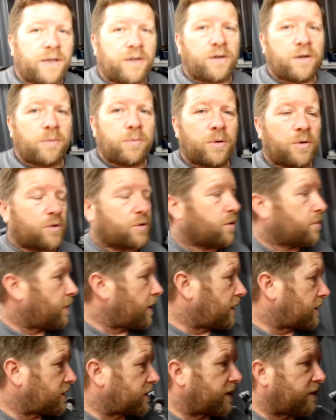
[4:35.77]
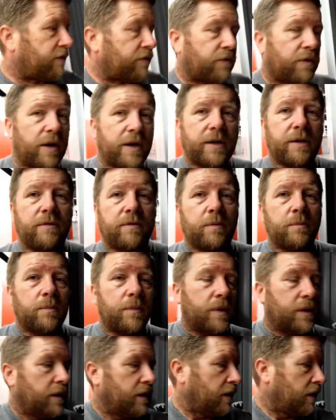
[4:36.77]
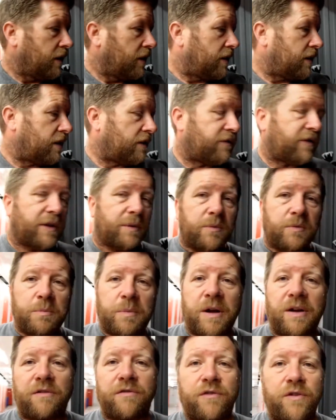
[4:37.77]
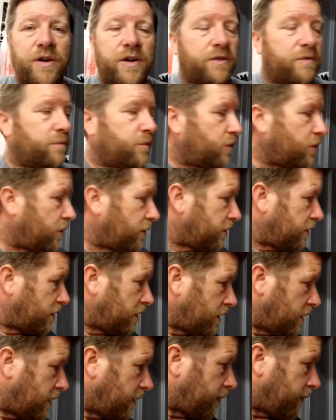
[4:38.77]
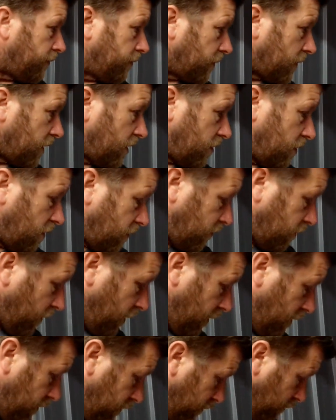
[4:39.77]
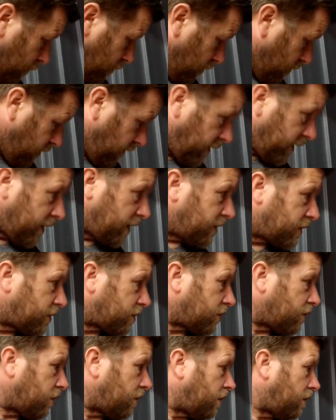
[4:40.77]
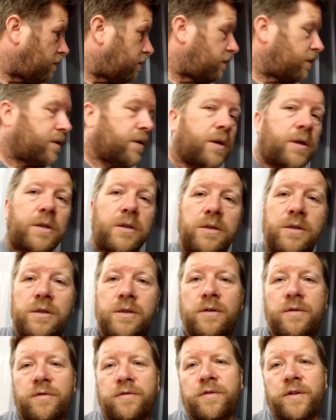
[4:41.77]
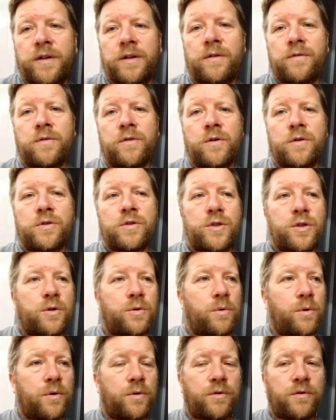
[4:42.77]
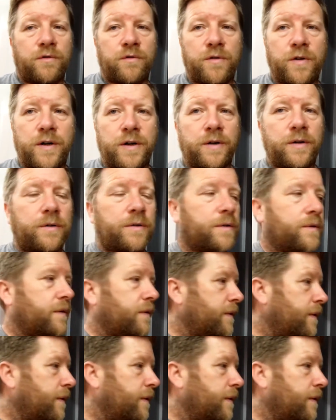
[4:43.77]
now, I've got about seven or eight of them. And I think about three of them are on. I've got three or four vintage typewriters, and I think I've got two on or three on.